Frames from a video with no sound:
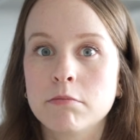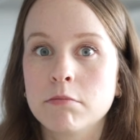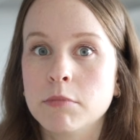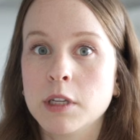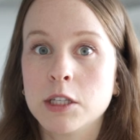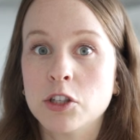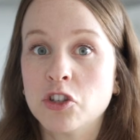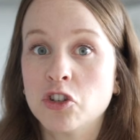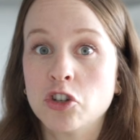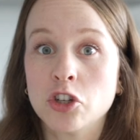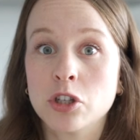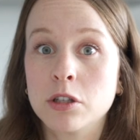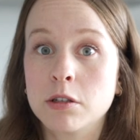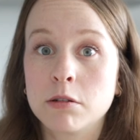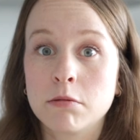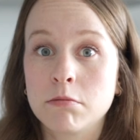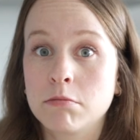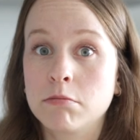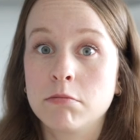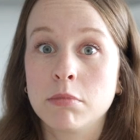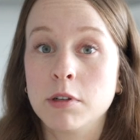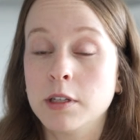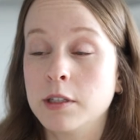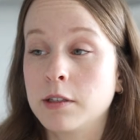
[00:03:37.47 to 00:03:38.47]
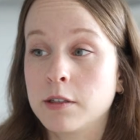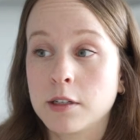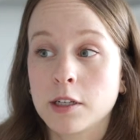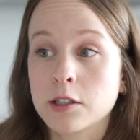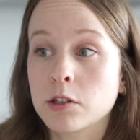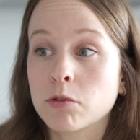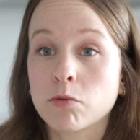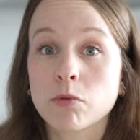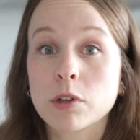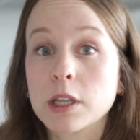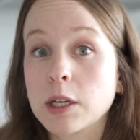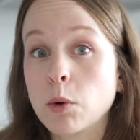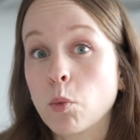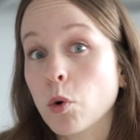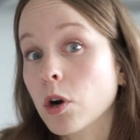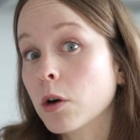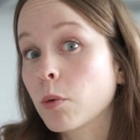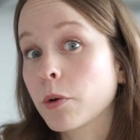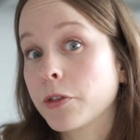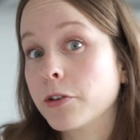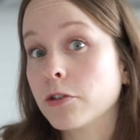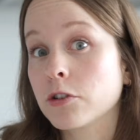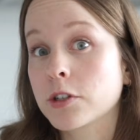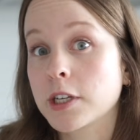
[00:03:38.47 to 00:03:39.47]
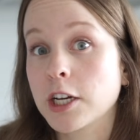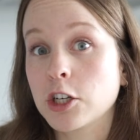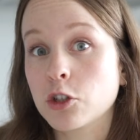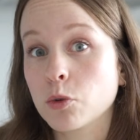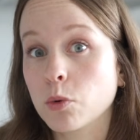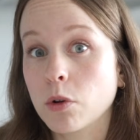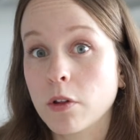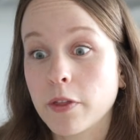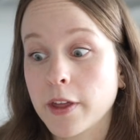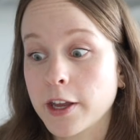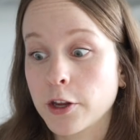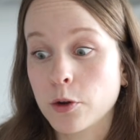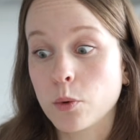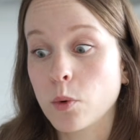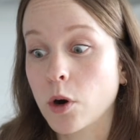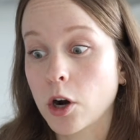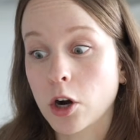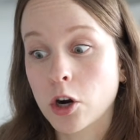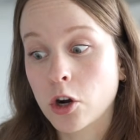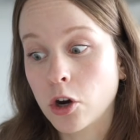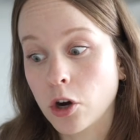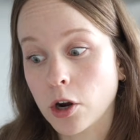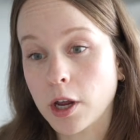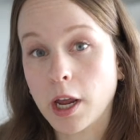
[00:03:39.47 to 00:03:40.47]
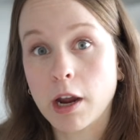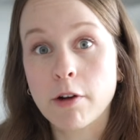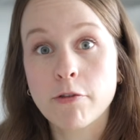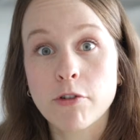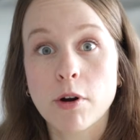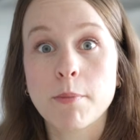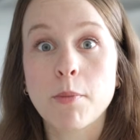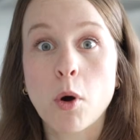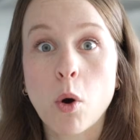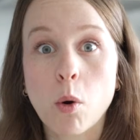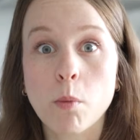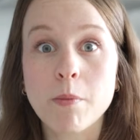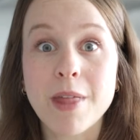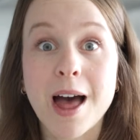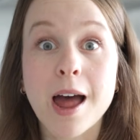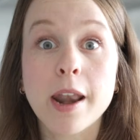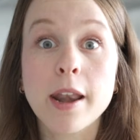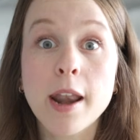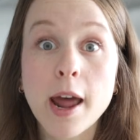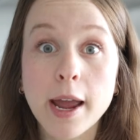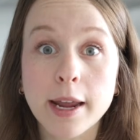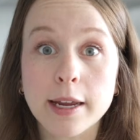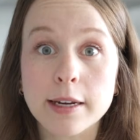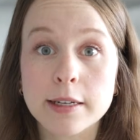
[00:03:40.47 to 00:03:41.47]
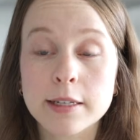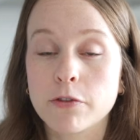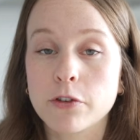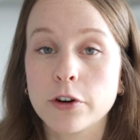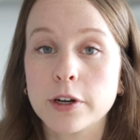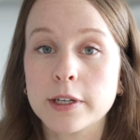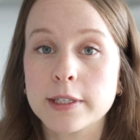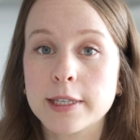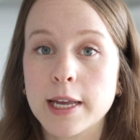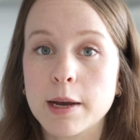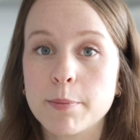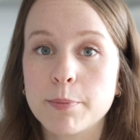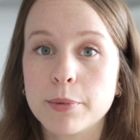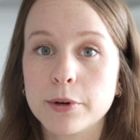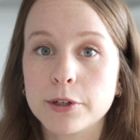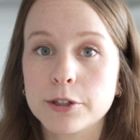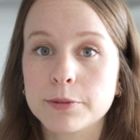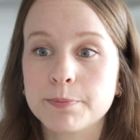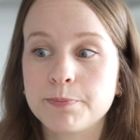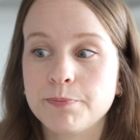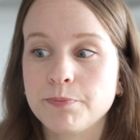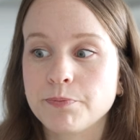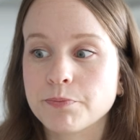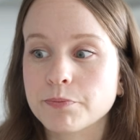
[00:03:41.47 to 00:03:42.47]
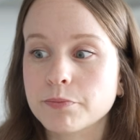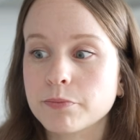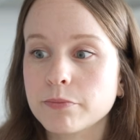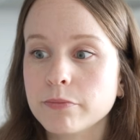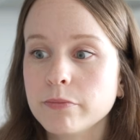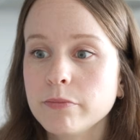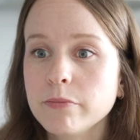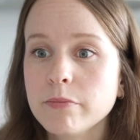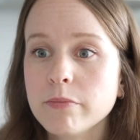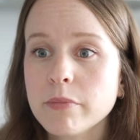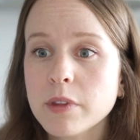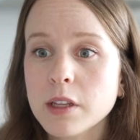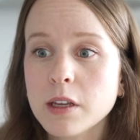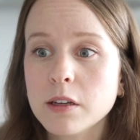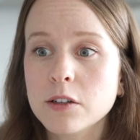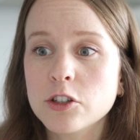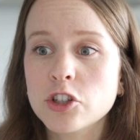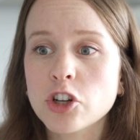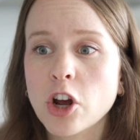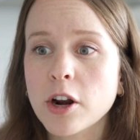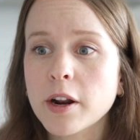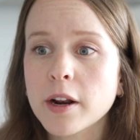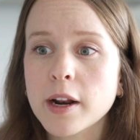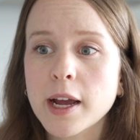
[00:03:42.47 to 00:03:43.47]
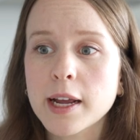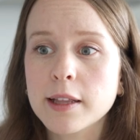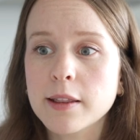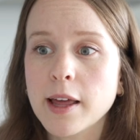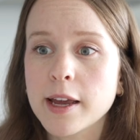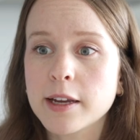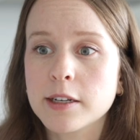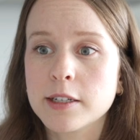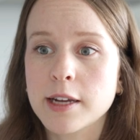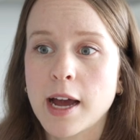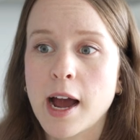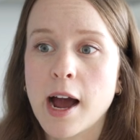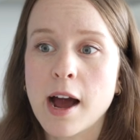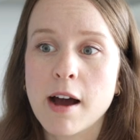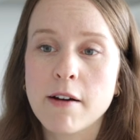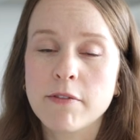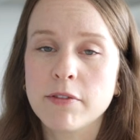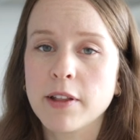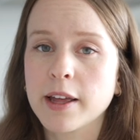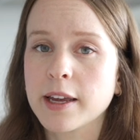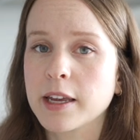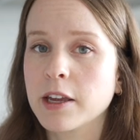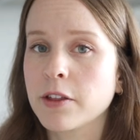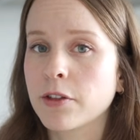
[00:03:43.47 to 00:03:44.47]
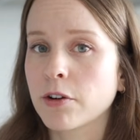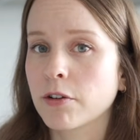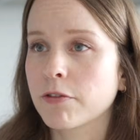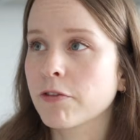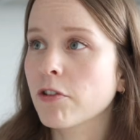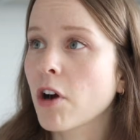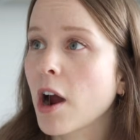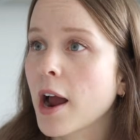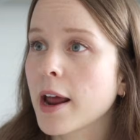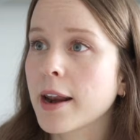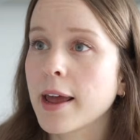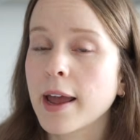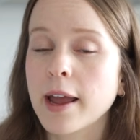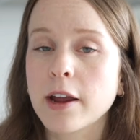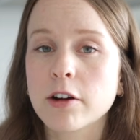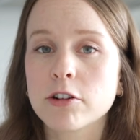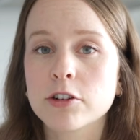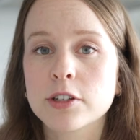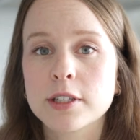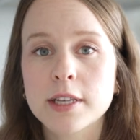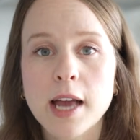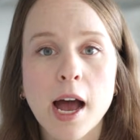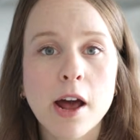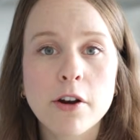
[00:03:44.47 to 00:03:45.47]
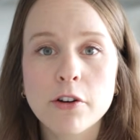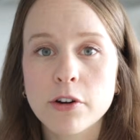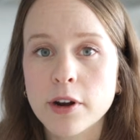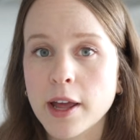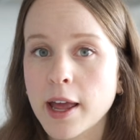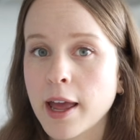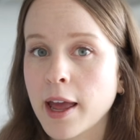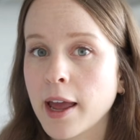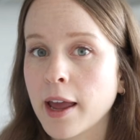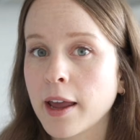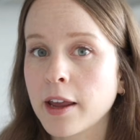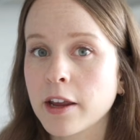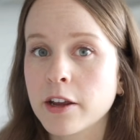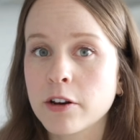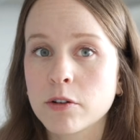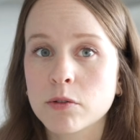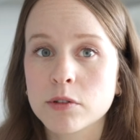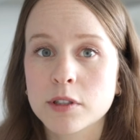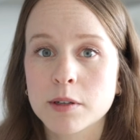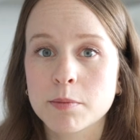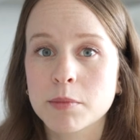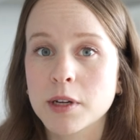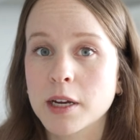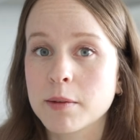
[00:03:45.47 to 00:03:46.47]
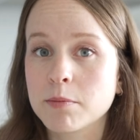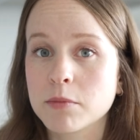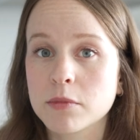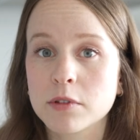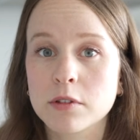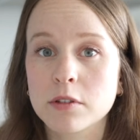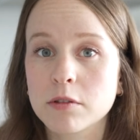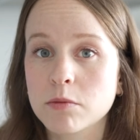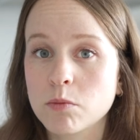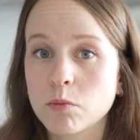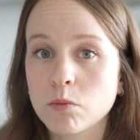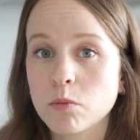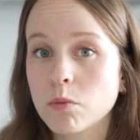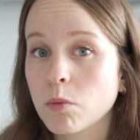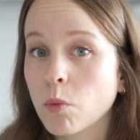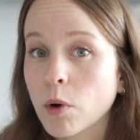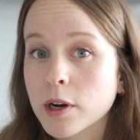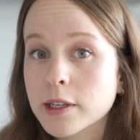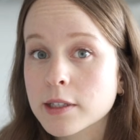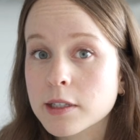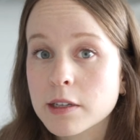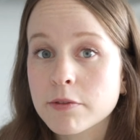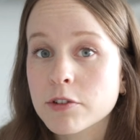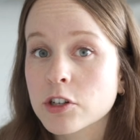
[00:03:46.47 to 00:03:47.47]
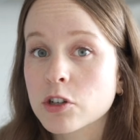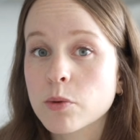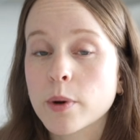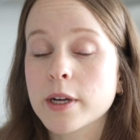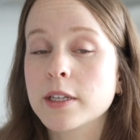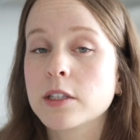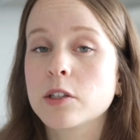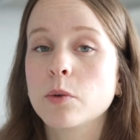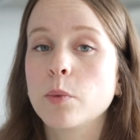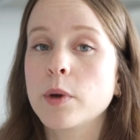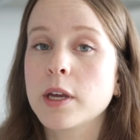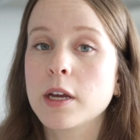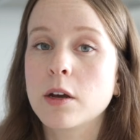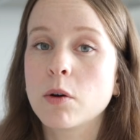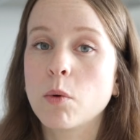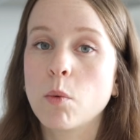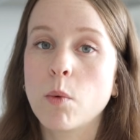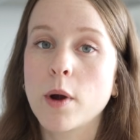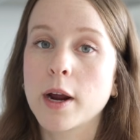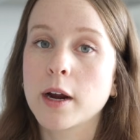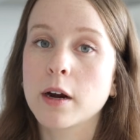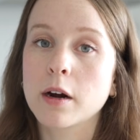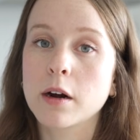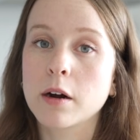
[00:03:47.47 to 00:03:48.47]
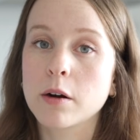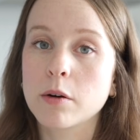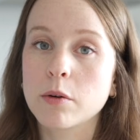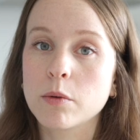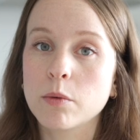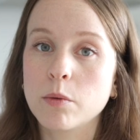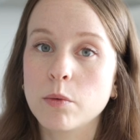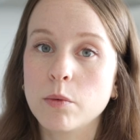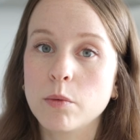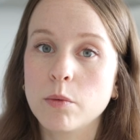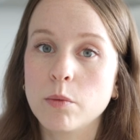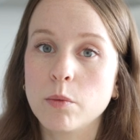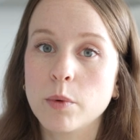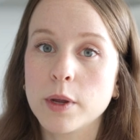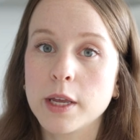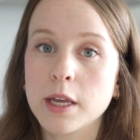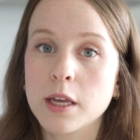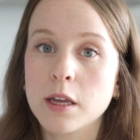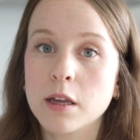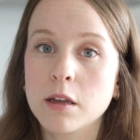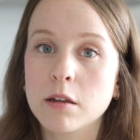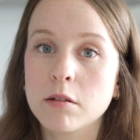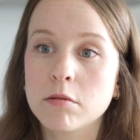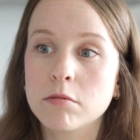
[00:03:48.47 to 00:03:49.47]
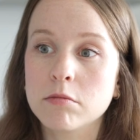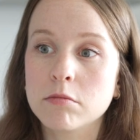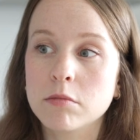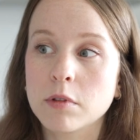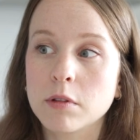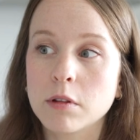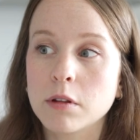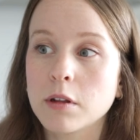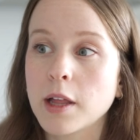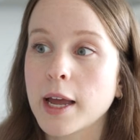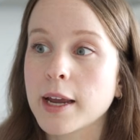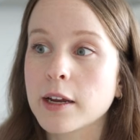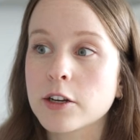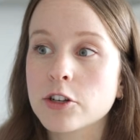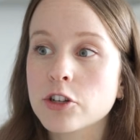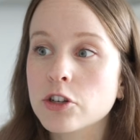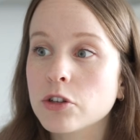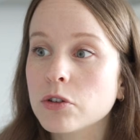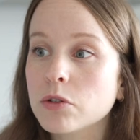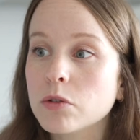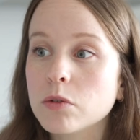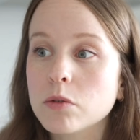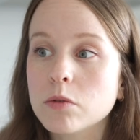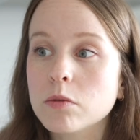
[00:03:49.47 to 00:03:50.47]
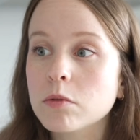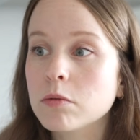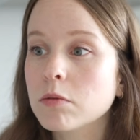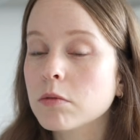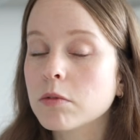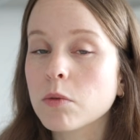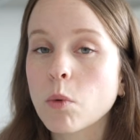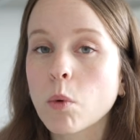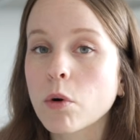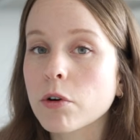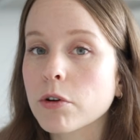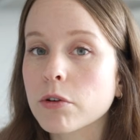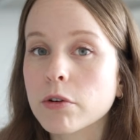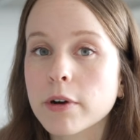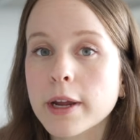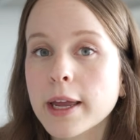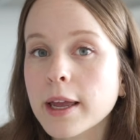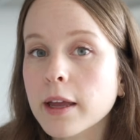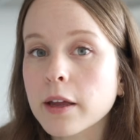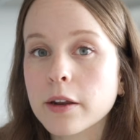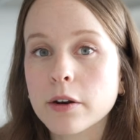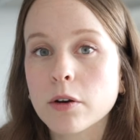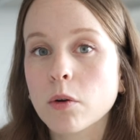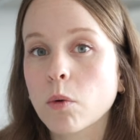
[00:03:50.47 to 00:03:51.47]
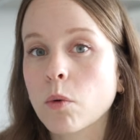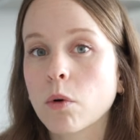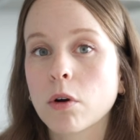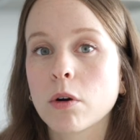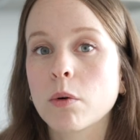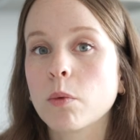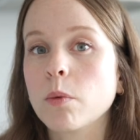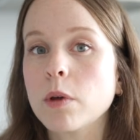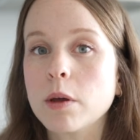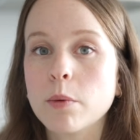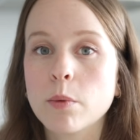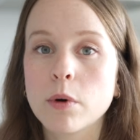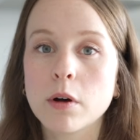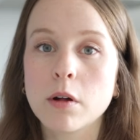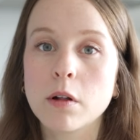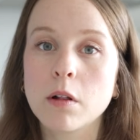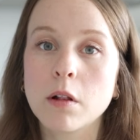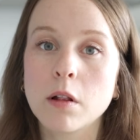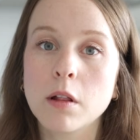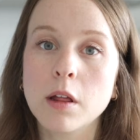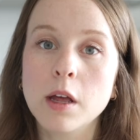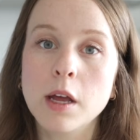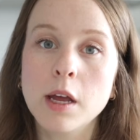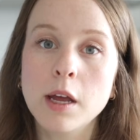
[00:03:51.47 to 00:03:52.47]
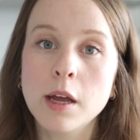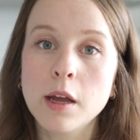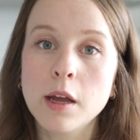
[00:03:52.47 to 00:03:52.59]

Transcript: it doesn't really work with your schedule that you are cooking from home that night. For example, Sean and I like to have either Friday or Saturday, sometimes once, even twice a week, where we like to order in, or we will,